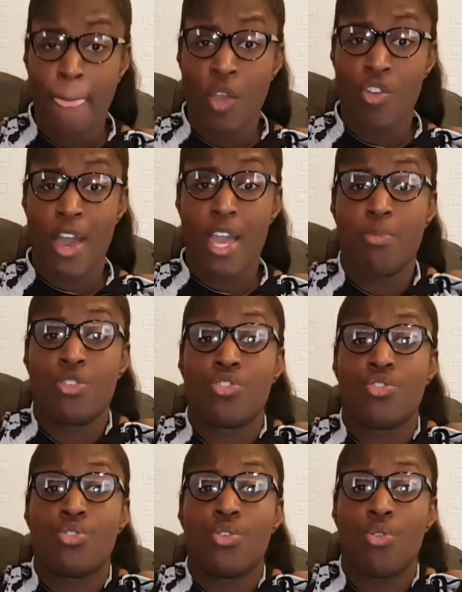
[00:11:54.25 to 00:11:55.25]
You're able to
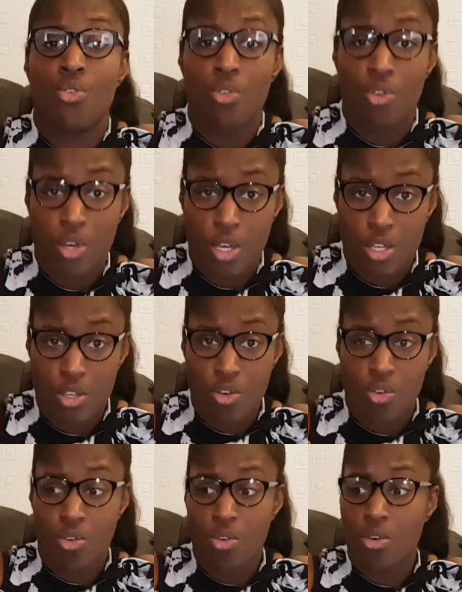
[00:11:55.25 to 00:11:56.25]
talk
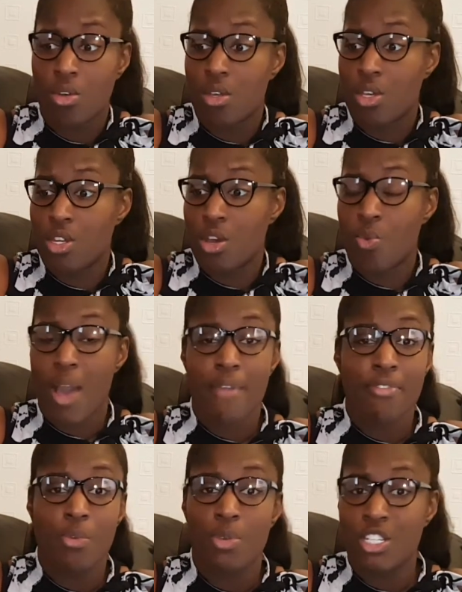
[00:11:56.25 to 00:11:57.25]
your, you know,
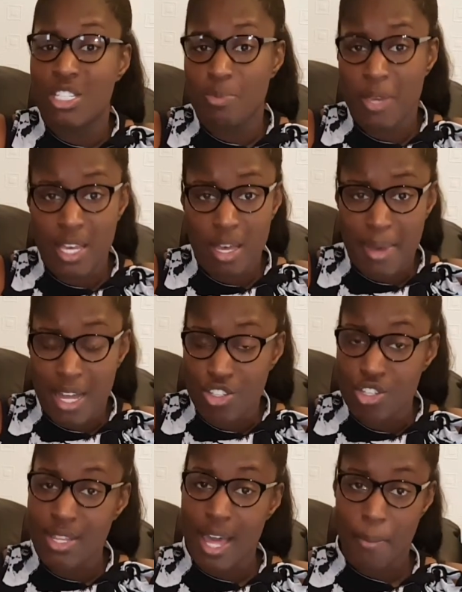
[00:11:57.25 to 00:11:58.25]
whatever you want to speak about
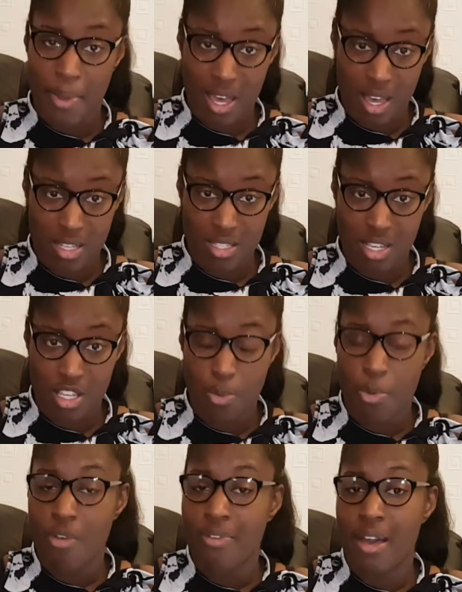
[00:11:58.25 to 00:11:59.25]
to that person. You
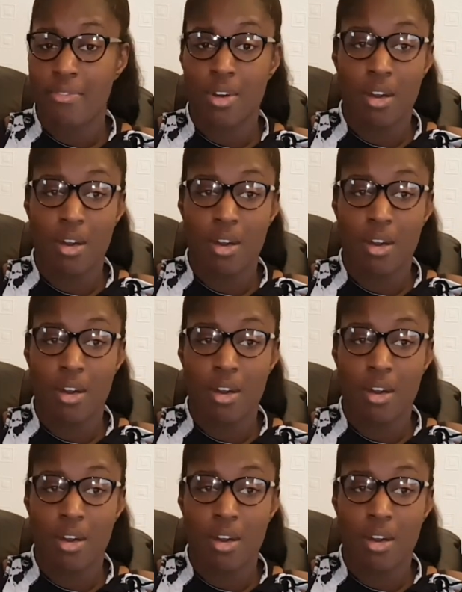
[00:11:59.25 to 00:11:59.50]
both have